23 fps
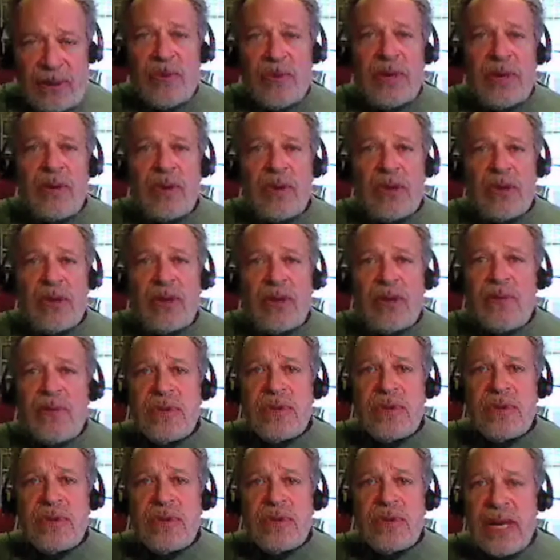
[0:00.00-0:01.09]
we don't
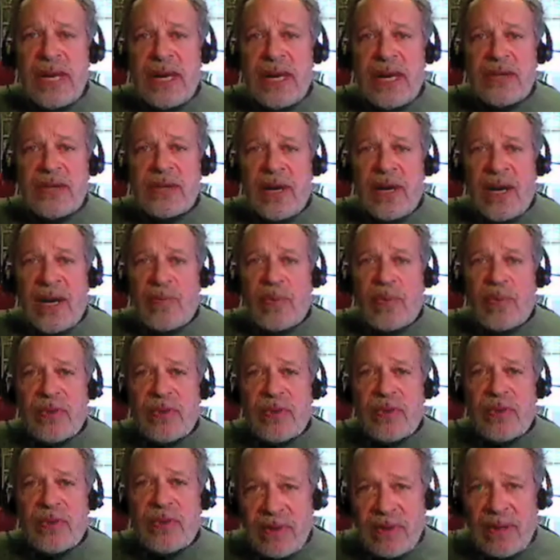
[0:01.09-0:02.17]
use this as an
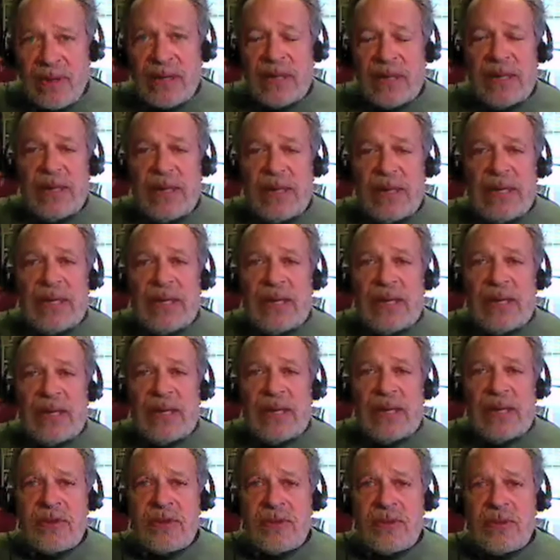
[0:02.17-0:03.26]
opportunity uh,
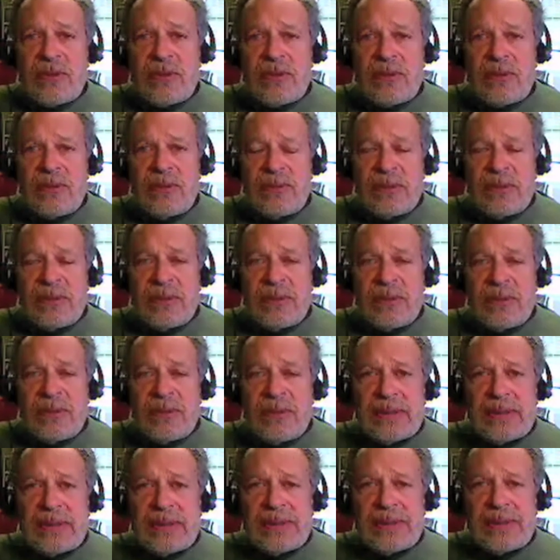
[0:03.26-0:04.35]
to
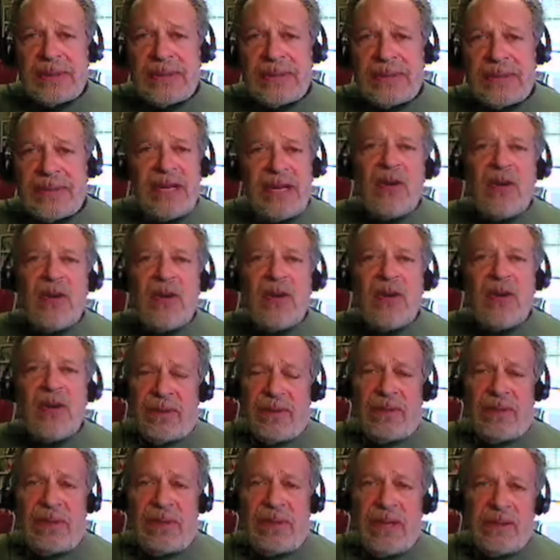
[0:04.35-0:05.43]
uh, deal
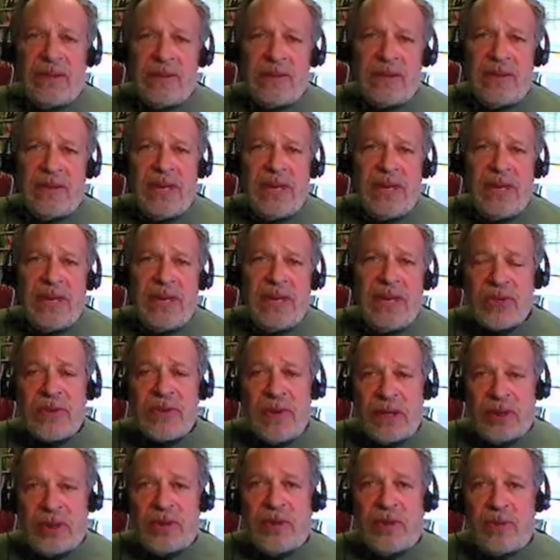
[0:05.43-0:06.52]
with these deeper
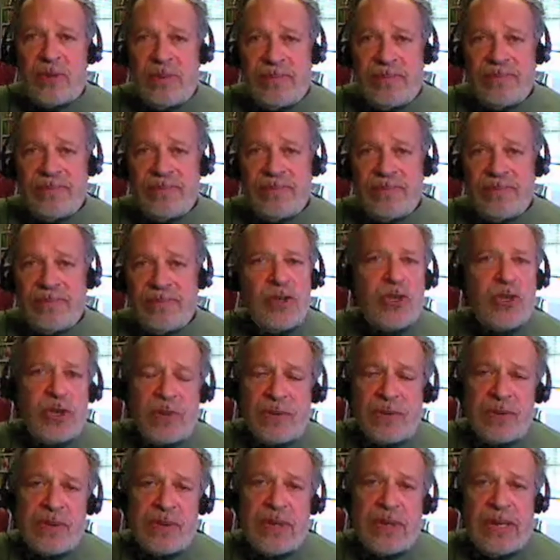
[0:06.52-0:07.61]
structural
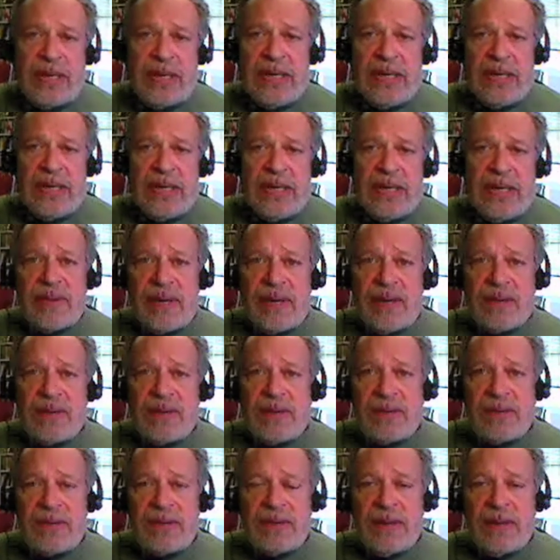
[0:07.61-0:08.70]
issues,
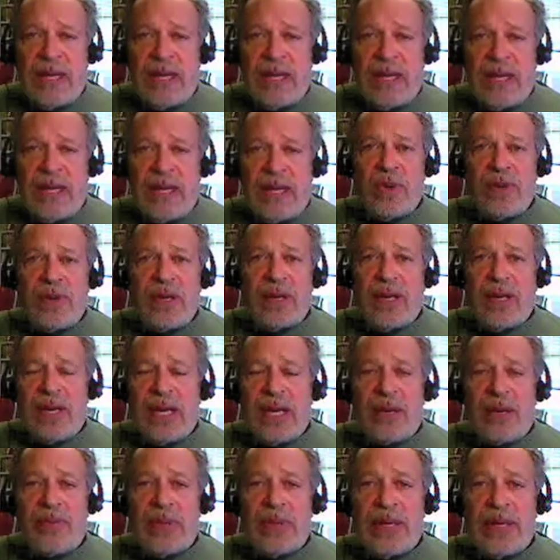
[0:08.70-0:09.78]
then even when the
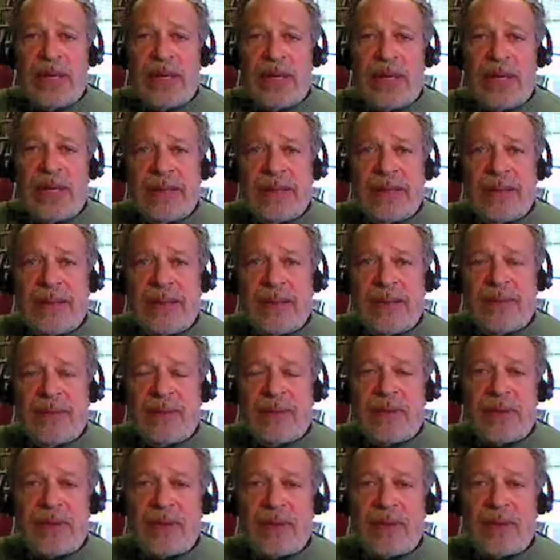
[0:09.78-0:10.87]
economy
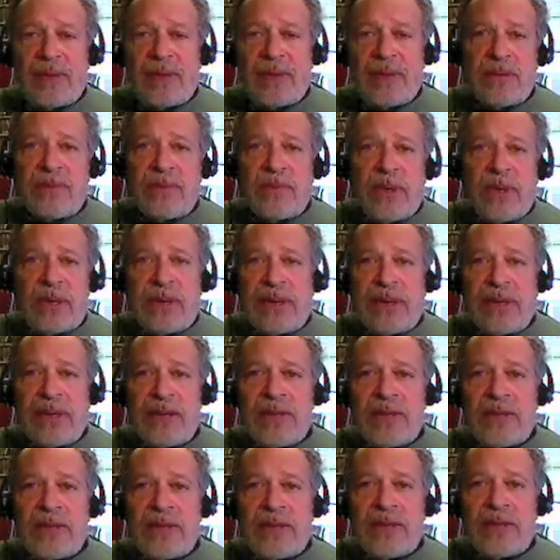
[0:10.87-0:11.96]
returns to what
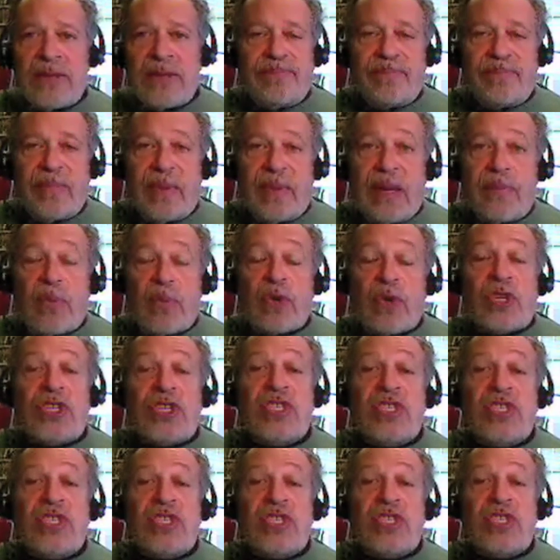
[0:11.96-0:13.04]
is
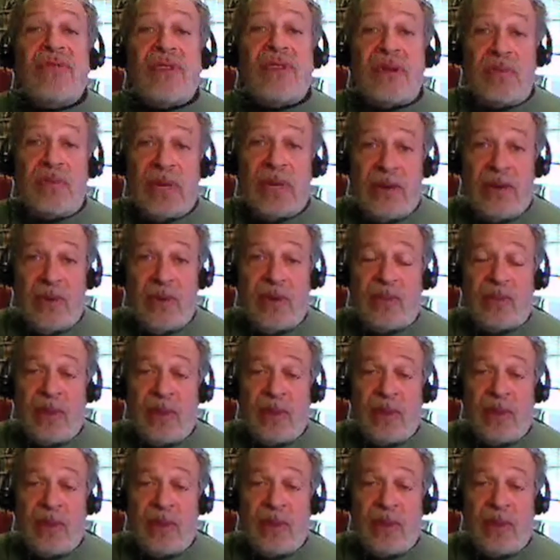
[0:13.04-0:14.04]
perceived to be normal,